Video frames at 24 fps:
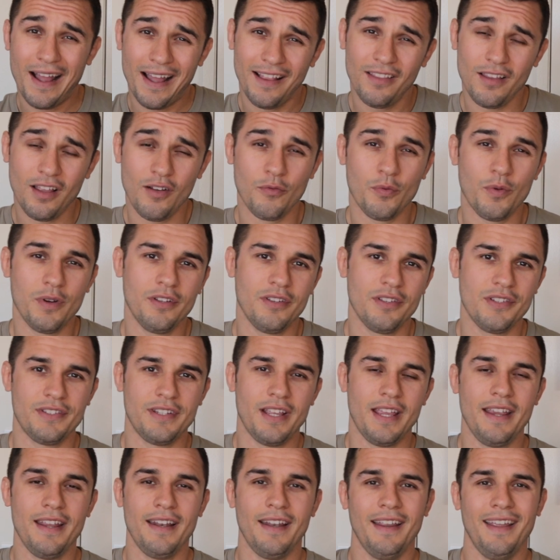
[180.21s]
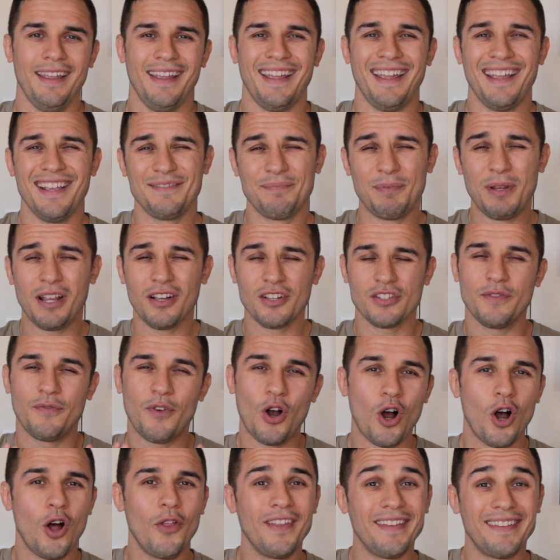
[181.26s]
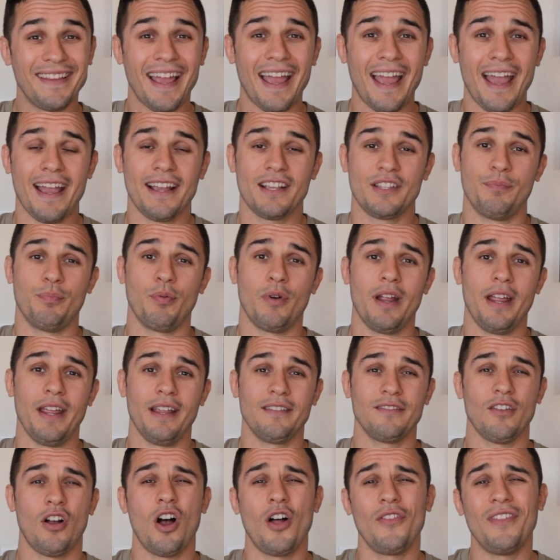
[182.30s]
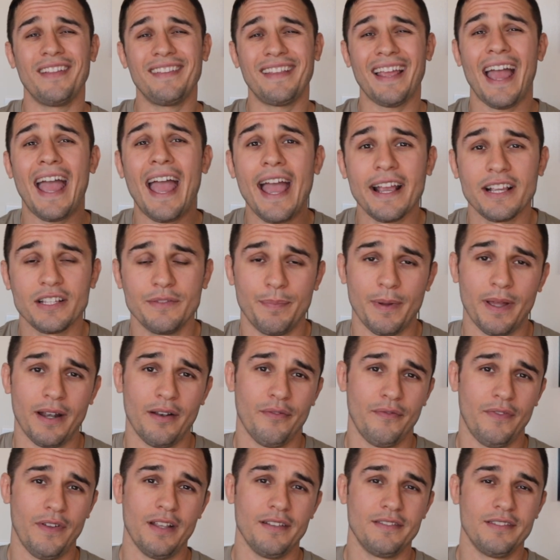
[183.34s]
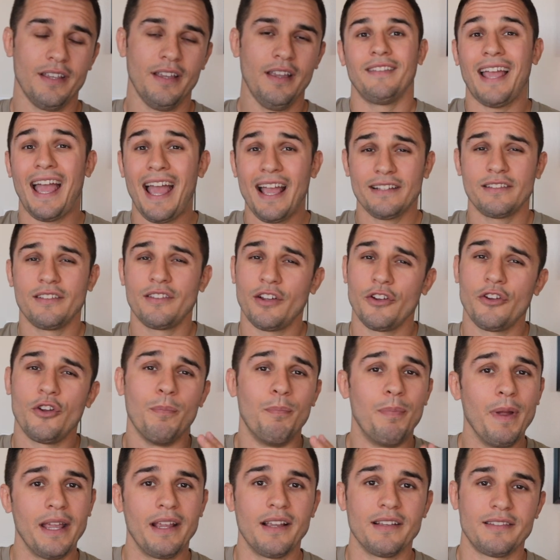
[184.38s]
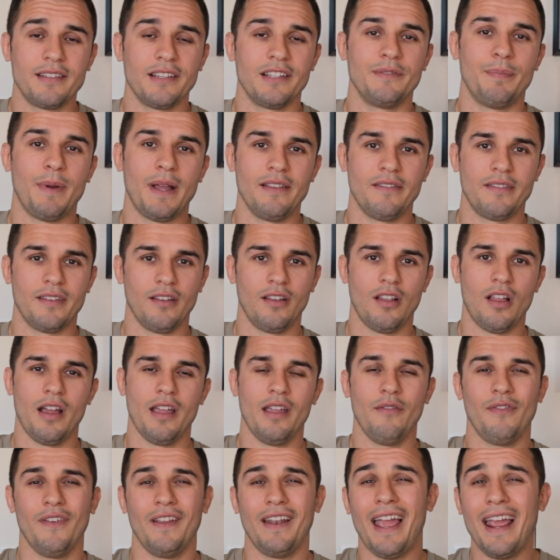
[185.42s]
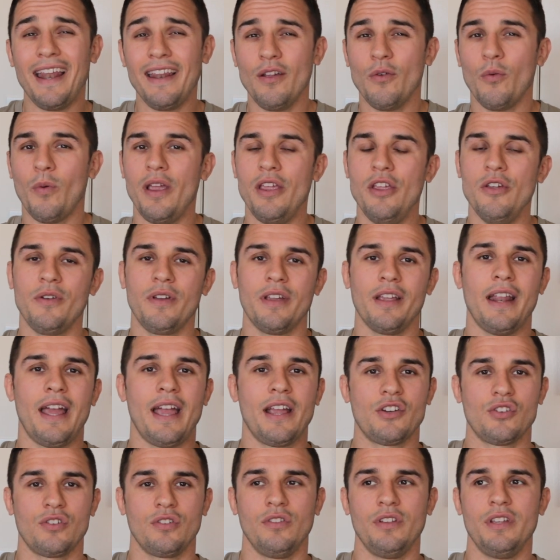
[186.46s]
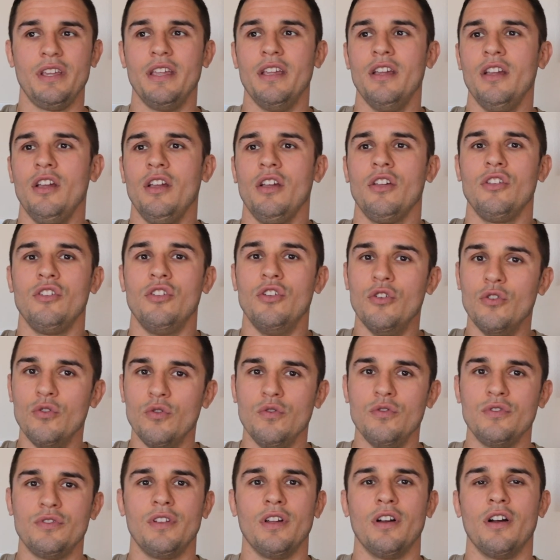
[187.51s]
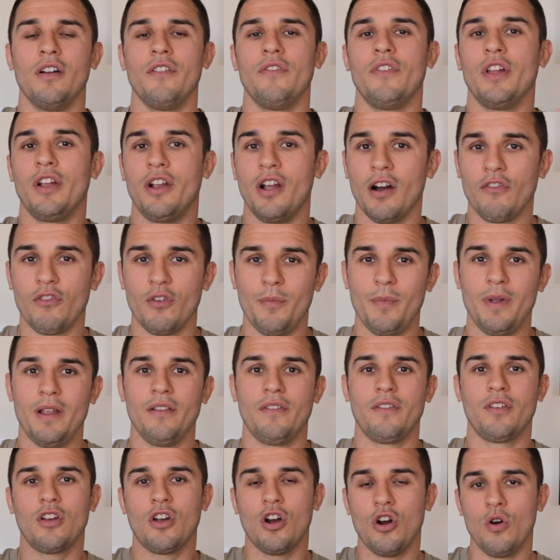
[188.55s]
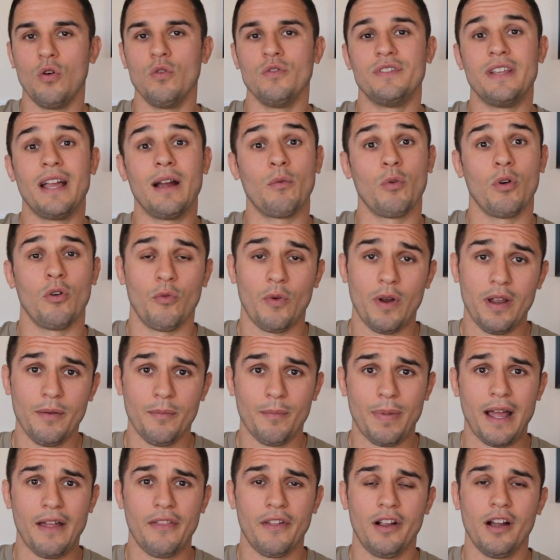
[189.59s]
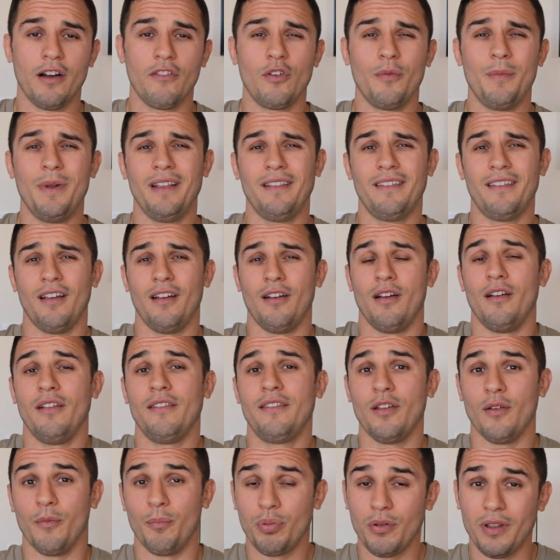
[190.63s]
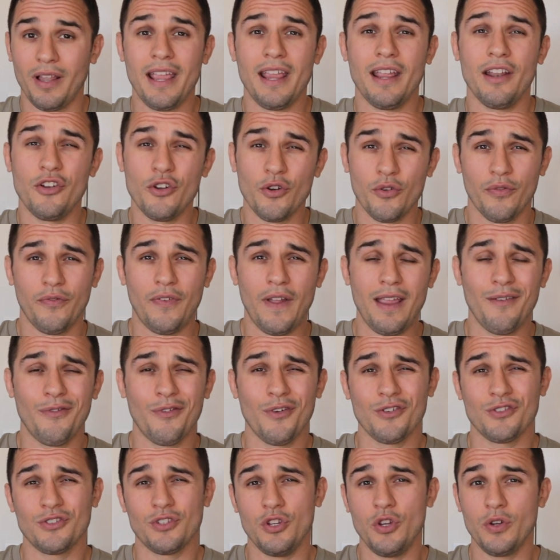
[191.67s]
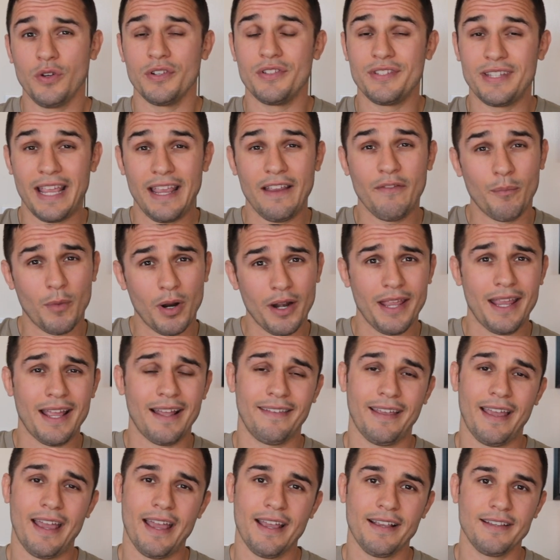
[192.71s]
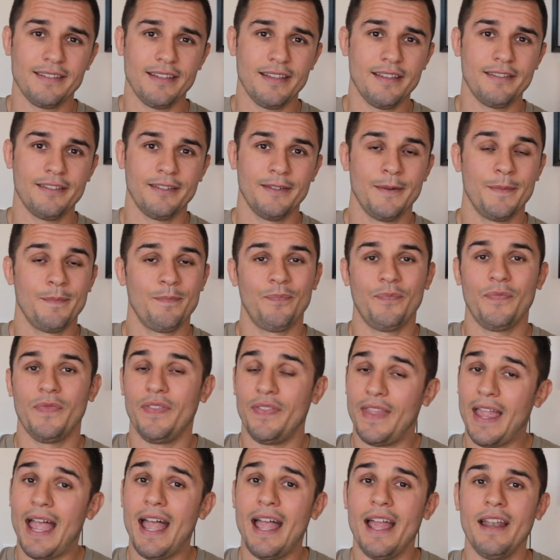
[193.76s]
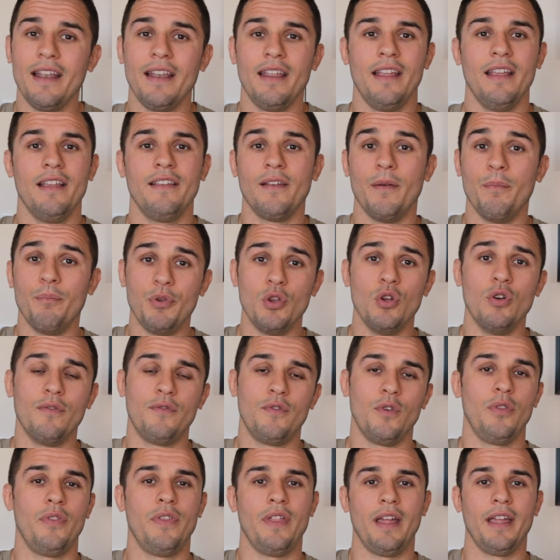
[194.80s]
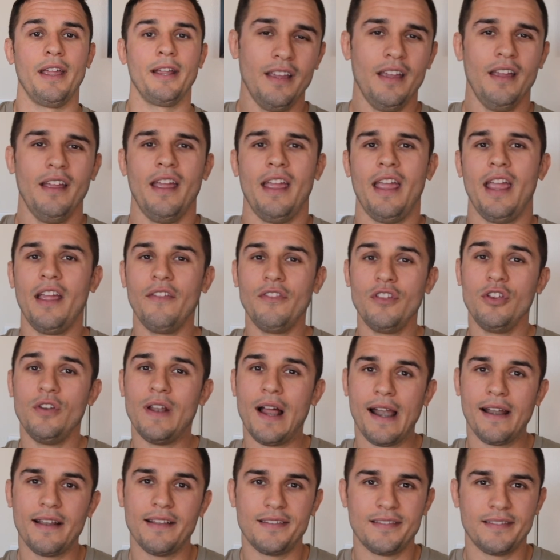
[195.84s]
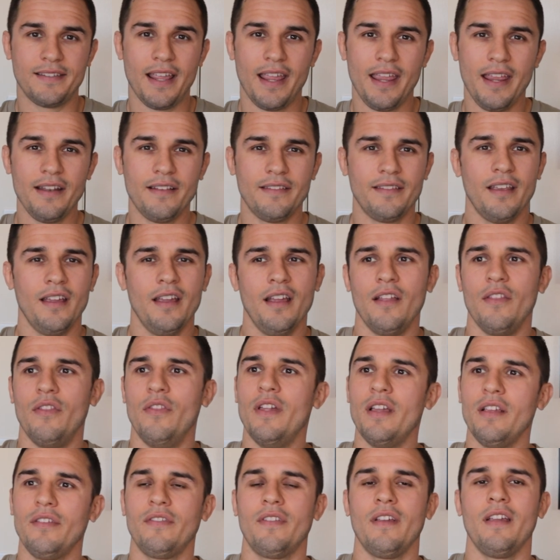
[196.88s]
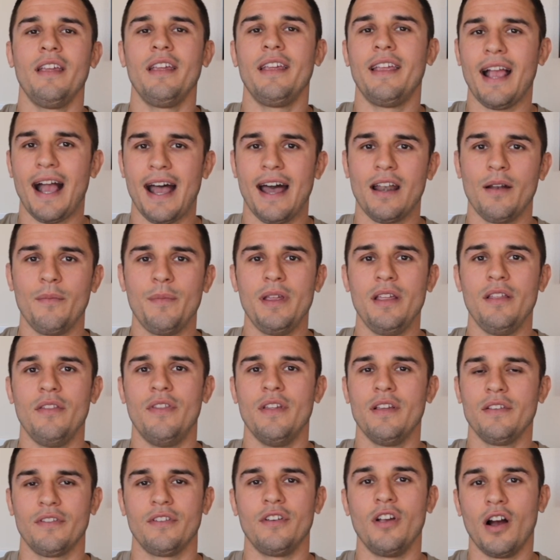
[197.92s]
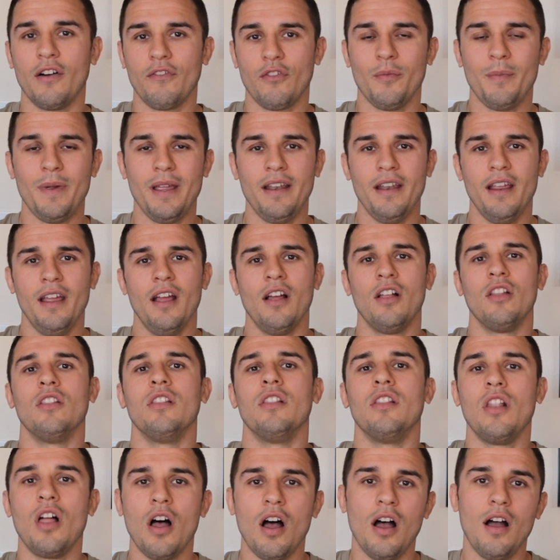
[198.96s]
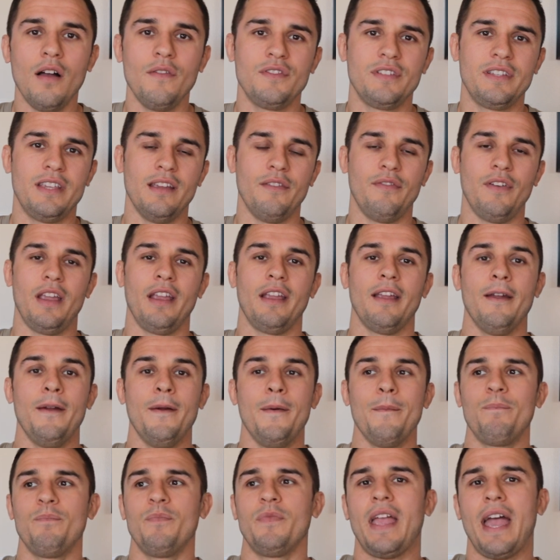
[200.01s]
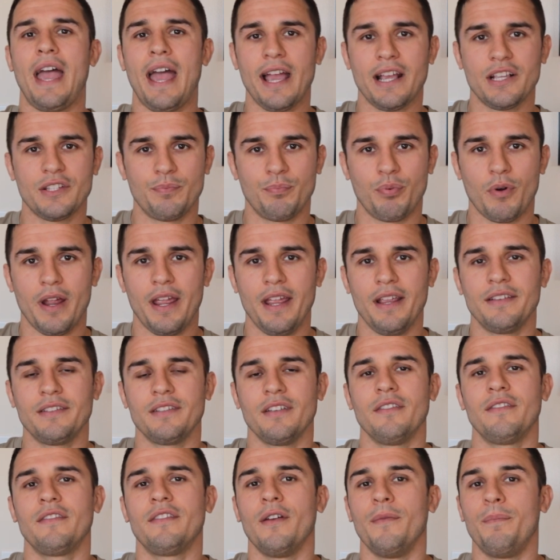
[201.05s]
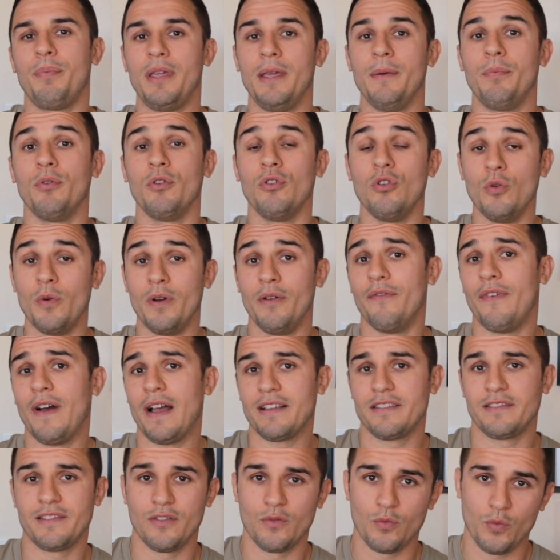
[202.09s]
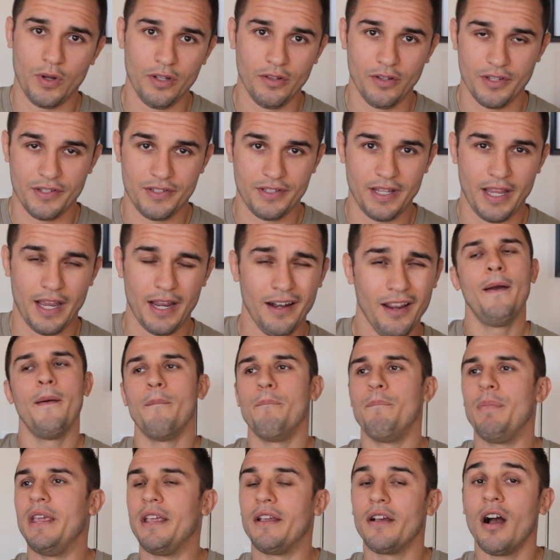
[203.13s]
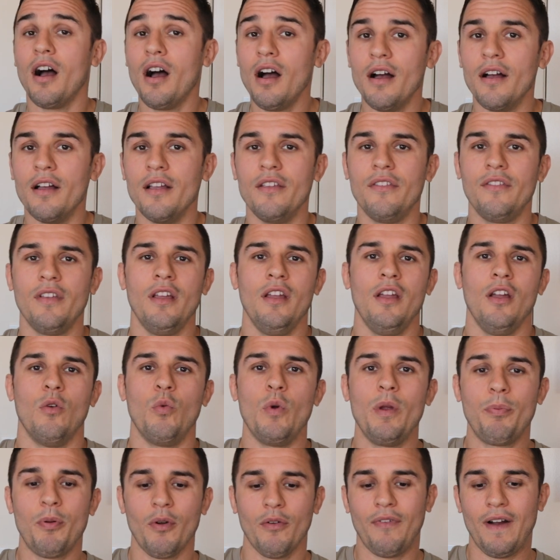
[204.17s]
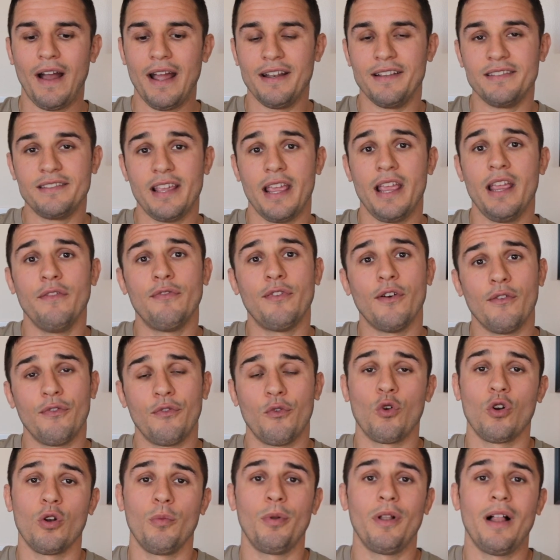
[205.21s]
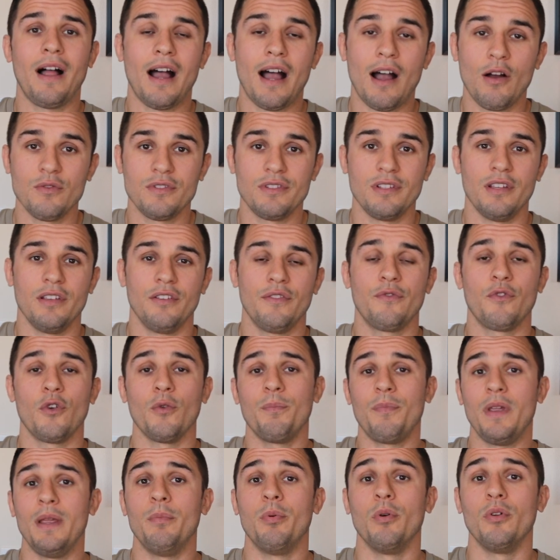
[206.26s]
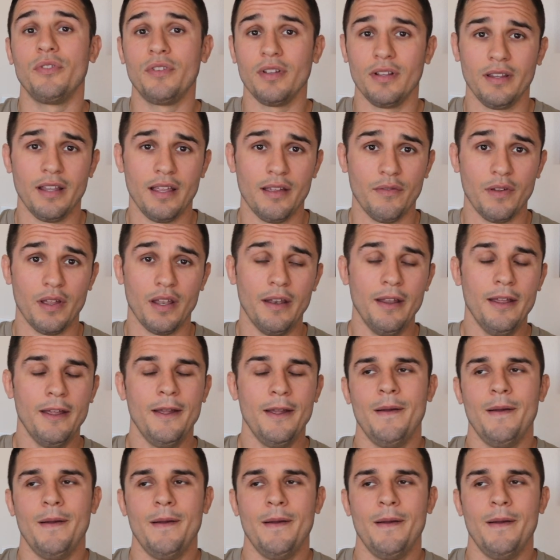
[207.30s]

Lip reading: I love real estate is because of all the tax breaks, all the tax benefits. Taxes are your biggest expense in life, and any way you can actually use the government's codes that were written by the government to play in your favor so you can save money on taxes, that is a beautiful thing. In the United States, this economy, this government loves giving tax breaks to people who invest in real estate because we provide safe, affordable houses for people to live in.